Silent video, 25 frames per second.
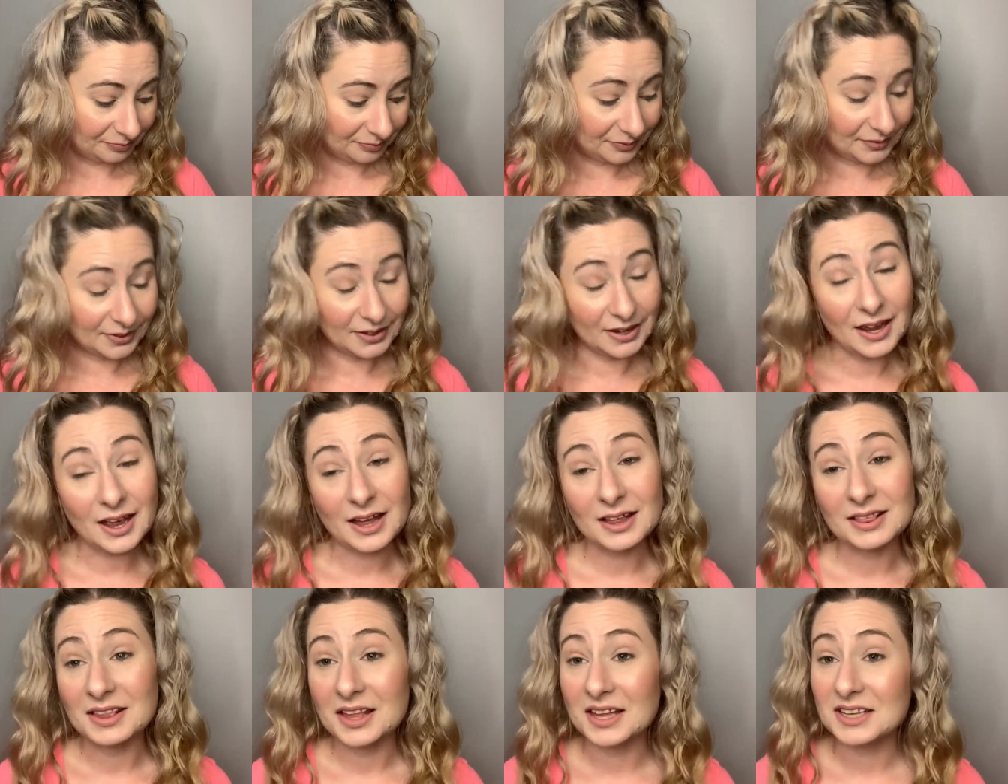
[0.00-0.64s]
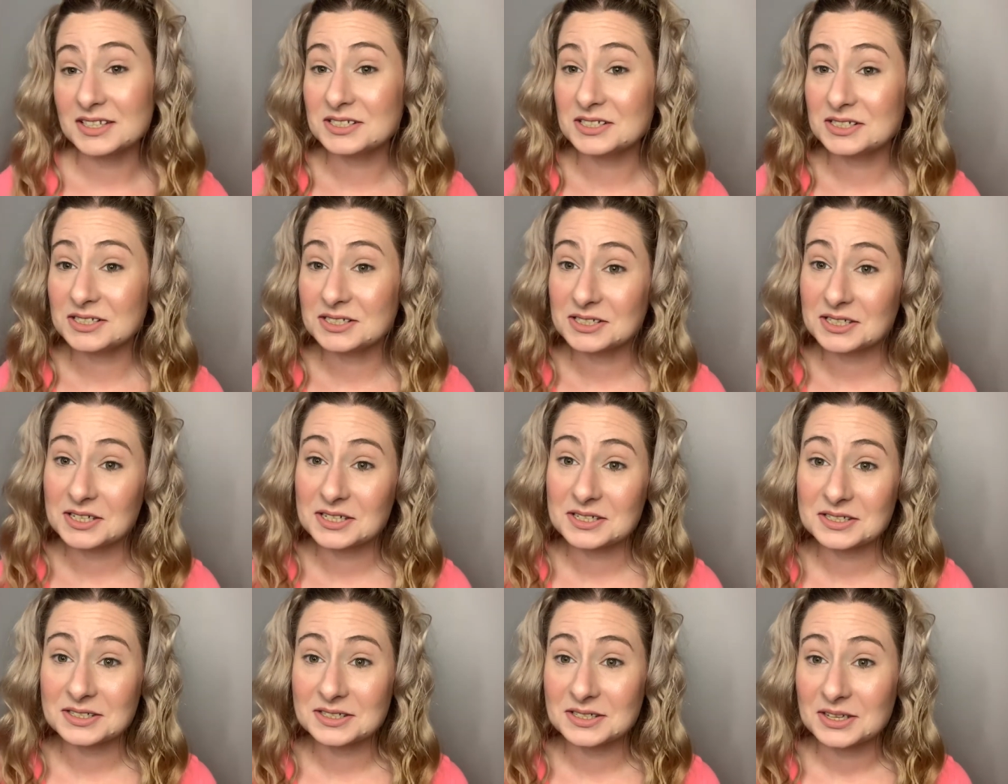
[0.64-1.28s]
yeah, let's
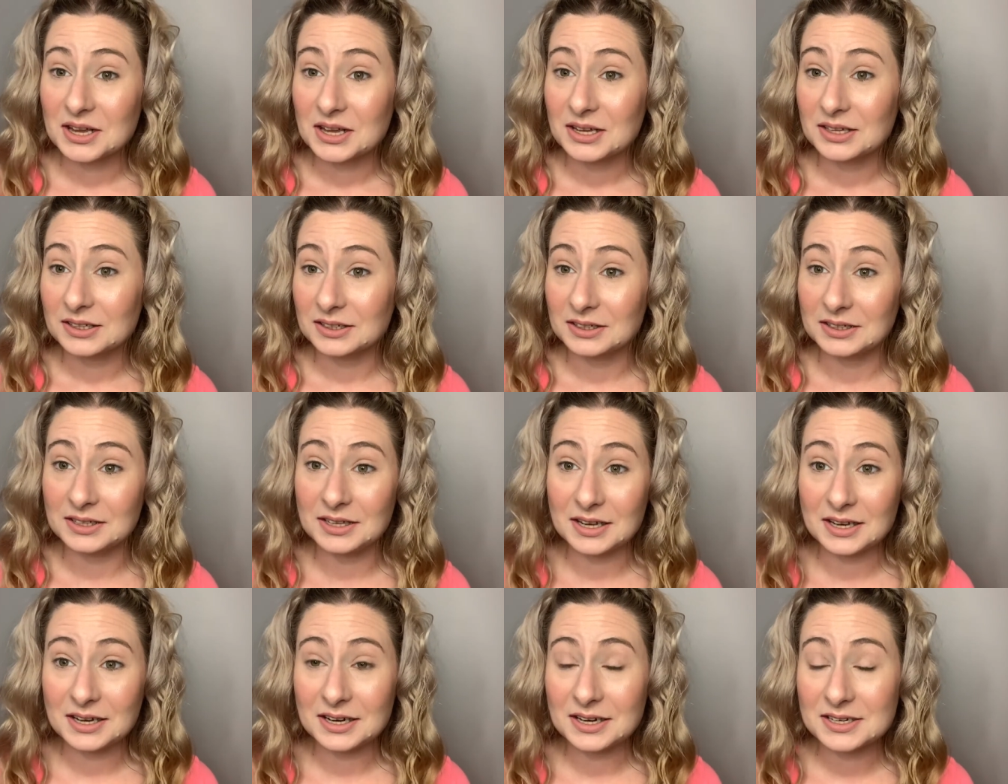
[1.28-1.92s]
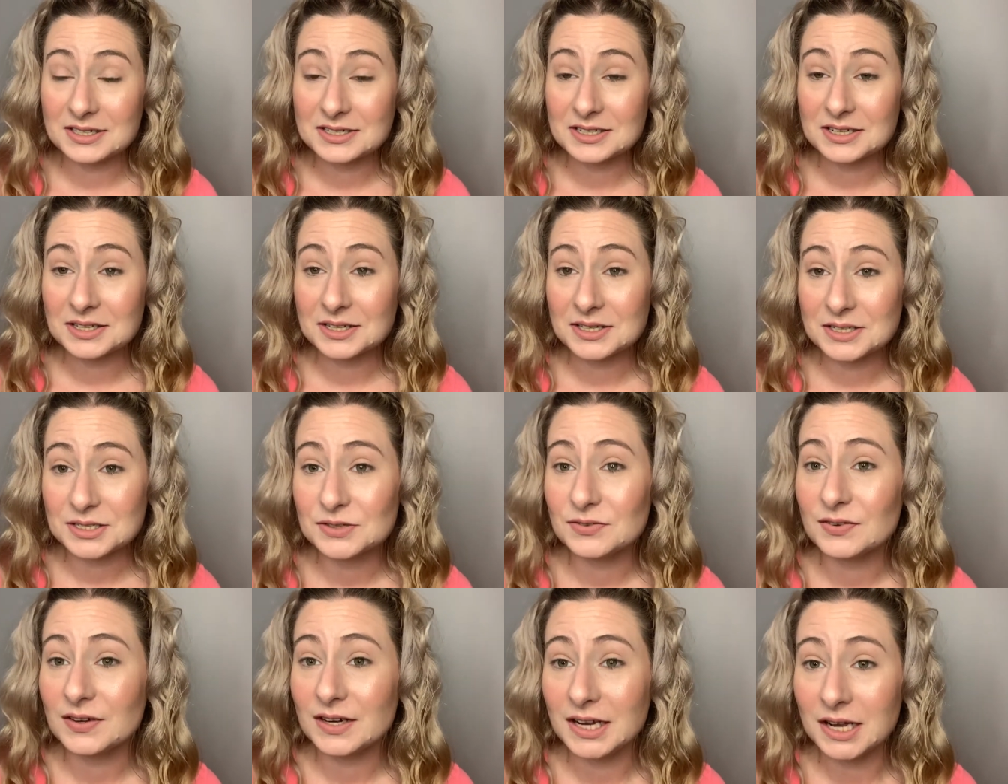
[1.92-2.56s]
just get into this
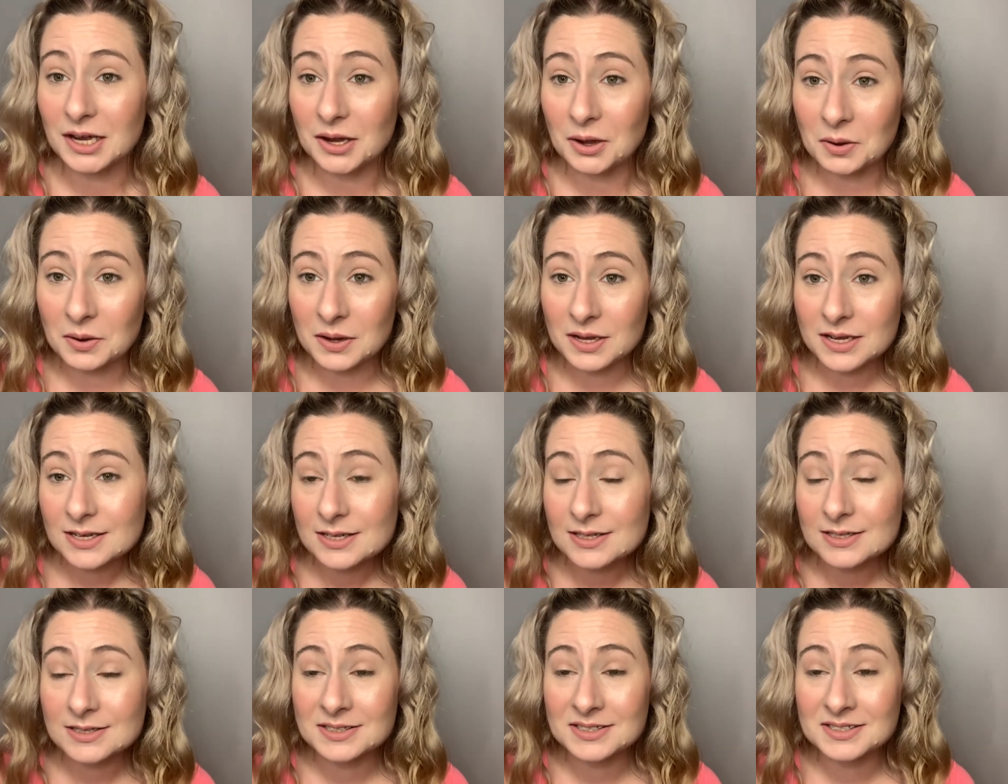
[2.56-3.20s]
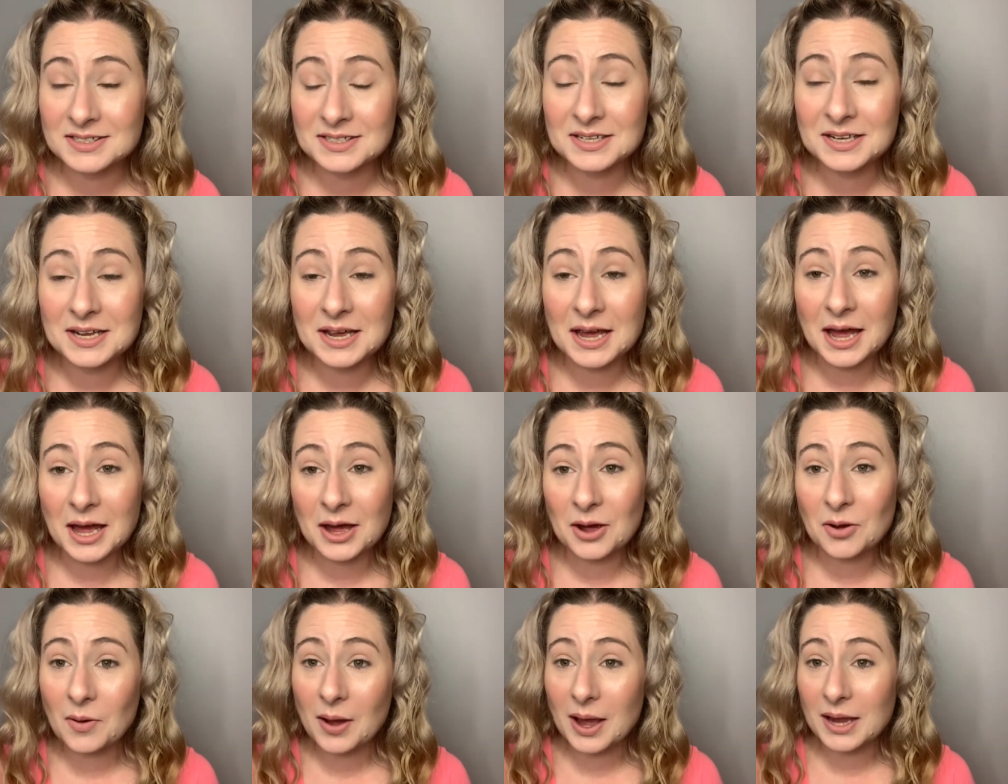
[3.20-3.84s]
video and see
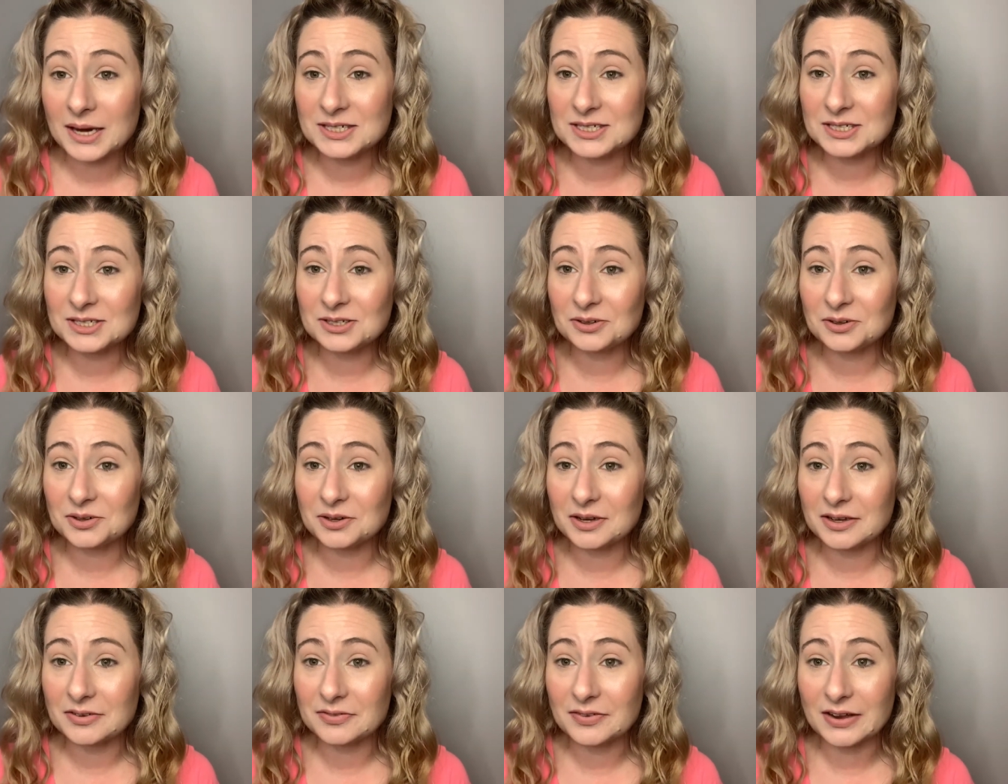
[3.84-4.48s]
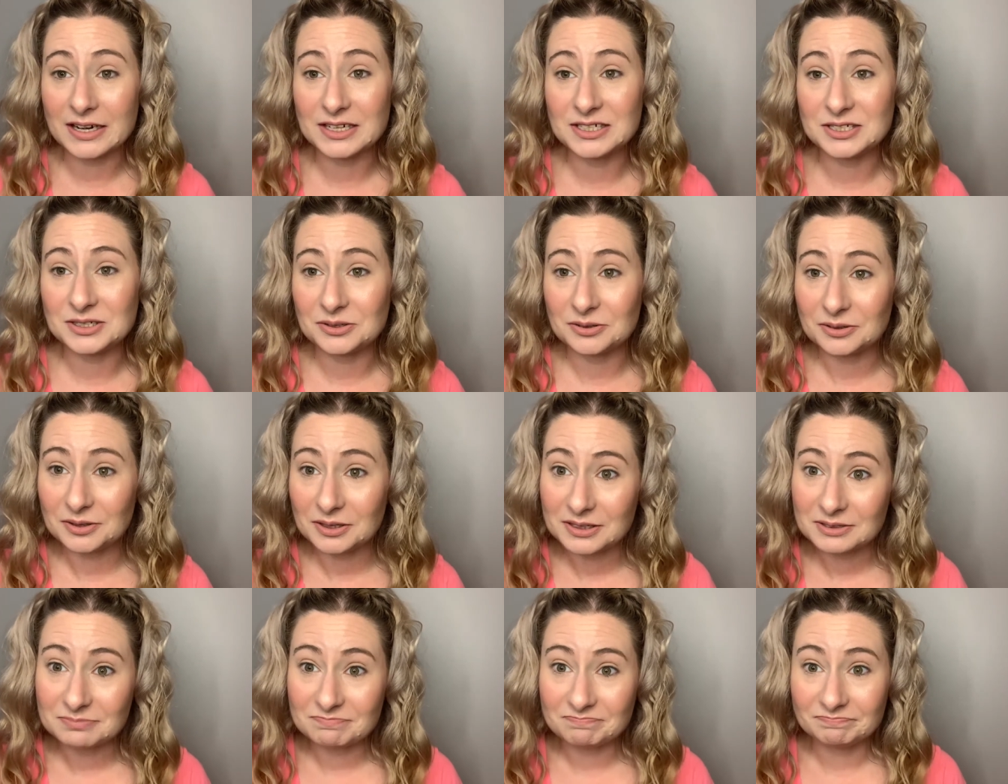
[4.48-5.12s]
how I do, if I do
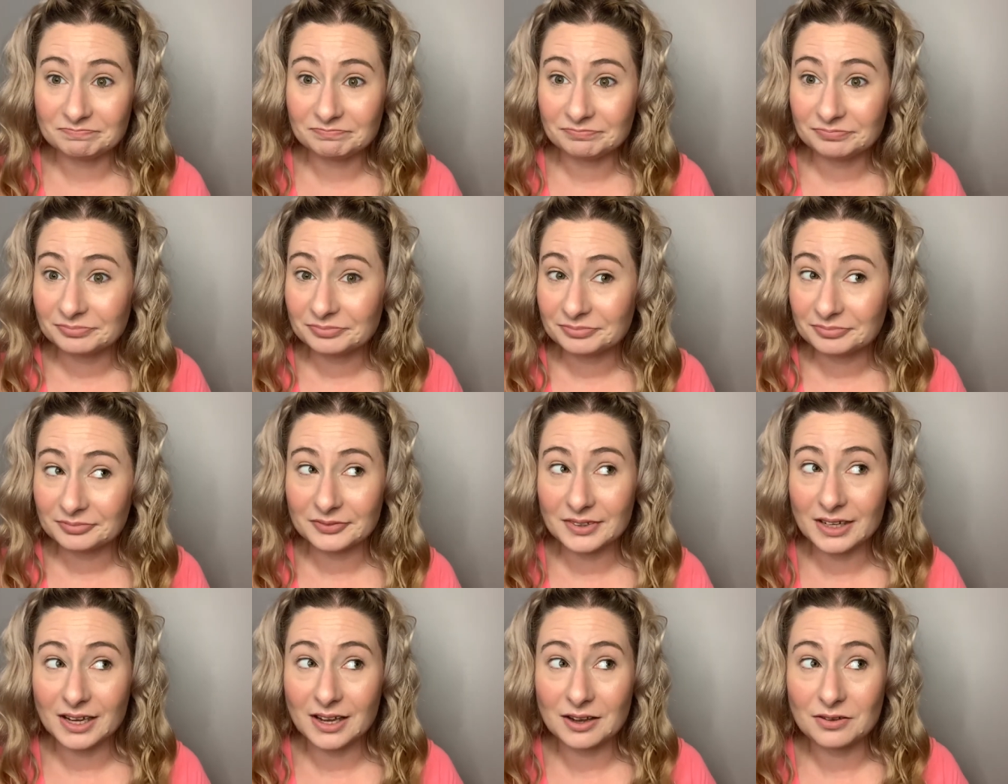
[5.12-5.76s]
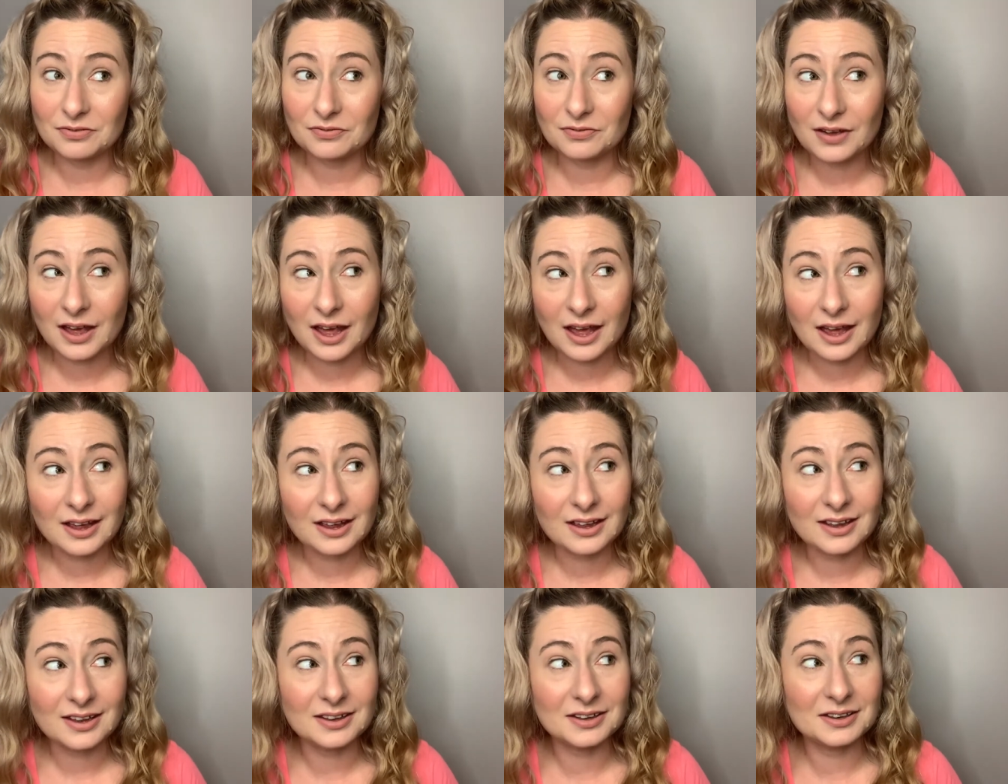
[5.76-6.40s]
a if
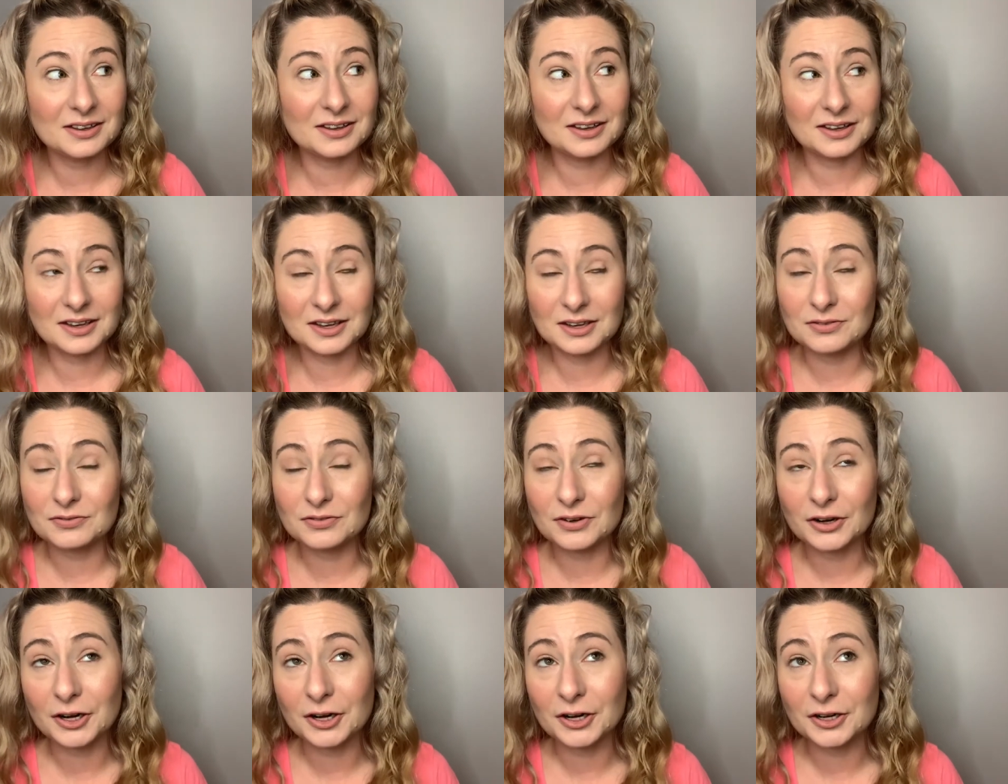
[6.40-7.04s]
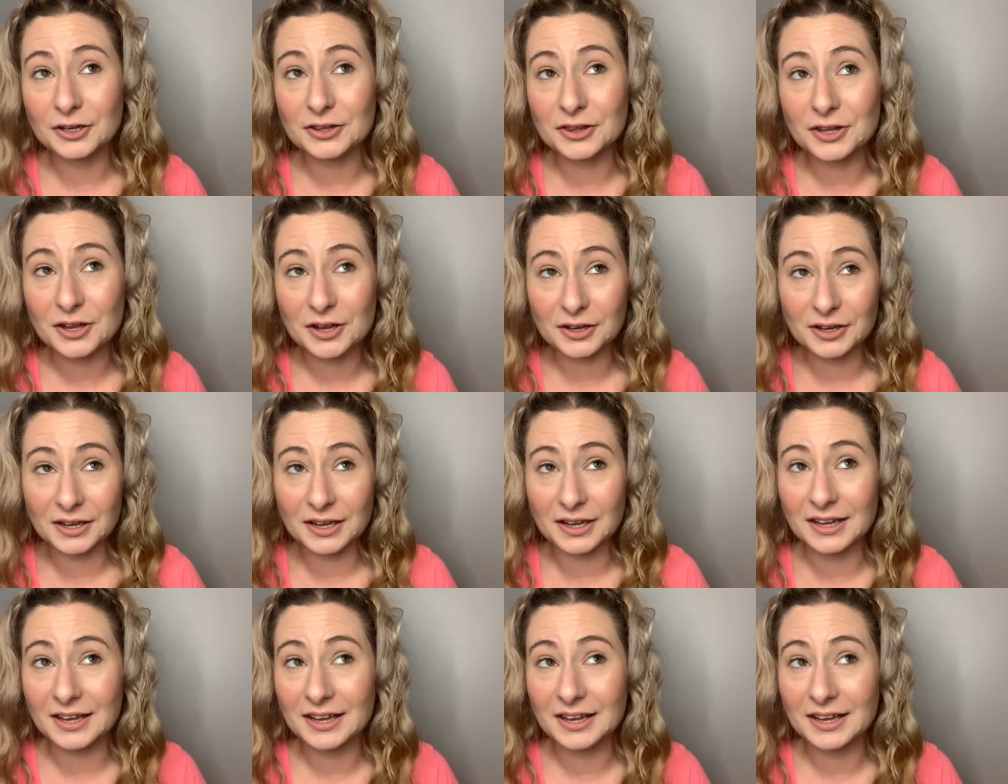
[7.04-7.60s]
I give her look